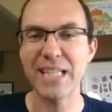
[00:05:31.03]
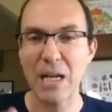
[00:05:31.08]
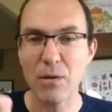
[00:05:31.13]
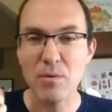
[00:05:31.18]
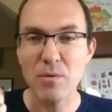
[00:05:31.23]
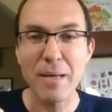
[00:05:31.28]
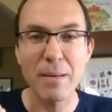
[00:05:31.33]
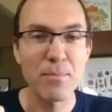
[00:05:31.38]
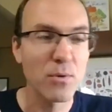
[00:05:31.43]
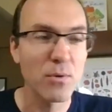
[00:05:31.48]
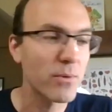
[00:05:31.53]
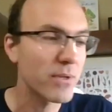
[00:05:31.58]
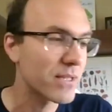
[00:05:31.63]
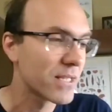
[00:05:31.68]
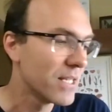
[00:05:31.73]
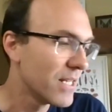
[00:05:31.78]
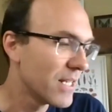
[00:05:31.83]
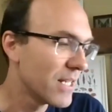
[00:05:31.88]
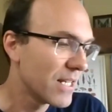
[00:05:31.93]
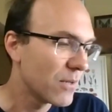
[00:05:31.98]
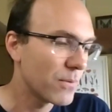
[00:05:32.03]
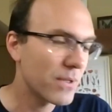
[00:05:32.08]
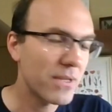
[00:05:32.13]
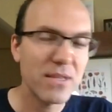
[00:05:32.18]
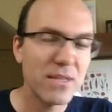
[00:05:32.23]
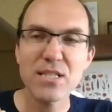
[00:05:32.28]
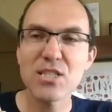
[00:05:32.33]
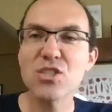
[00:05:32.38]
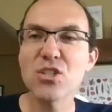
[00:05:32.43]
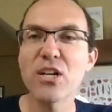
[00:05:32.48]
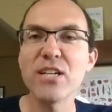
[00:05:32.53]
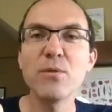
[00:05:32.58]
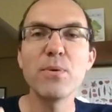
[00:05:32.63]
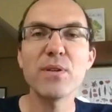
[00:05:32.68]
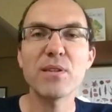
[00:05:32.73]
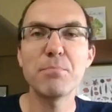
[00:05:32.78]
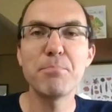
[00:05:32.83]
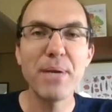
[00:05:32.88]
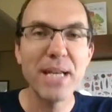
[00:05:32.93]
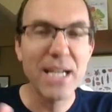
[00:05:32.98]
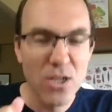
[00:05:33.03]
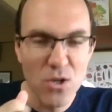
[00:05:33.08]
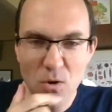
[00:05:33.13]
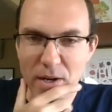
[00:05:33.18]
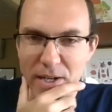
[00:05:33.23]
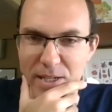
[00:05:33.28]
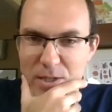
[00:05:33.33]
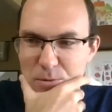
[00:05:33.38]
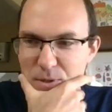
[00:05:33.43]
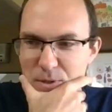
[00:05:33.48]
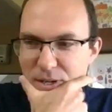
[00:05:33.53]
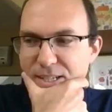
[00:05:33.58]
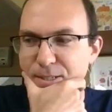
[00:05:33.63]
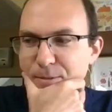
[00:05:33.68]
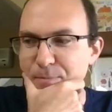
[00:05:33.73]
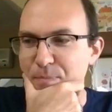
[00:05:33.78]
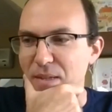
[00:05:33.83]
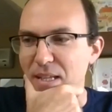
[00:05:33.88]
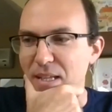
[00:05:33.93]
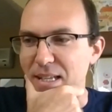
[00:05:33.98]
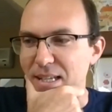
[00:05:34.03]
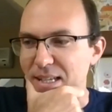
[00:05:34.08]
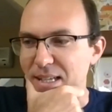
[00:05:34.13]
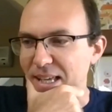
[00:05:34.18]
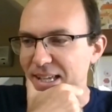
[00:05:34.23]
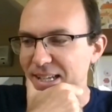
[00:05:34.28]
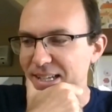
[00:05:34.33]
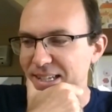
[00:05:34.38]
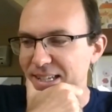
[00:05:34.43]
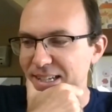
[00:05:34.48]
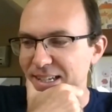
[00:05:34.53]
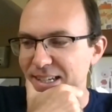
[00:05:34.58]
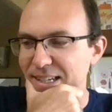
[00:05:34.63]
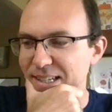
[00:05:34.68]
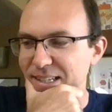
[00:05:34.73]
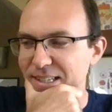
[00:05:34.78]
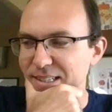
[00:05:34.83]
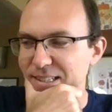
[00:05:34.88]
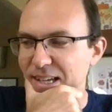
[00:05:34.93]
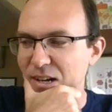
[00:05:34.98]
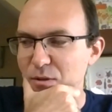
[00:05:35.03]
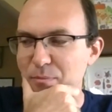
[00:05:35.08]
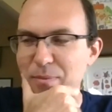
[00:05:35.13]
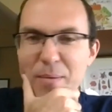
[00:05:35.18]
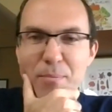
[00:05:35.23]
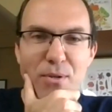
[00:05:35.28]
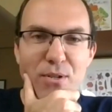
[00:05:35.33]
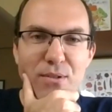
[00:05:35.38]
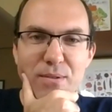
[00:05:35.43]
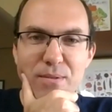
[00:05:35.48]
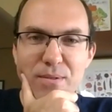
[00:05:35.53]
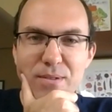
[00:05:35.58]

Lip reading: I remember with starting with Bitcoin, right? And I remember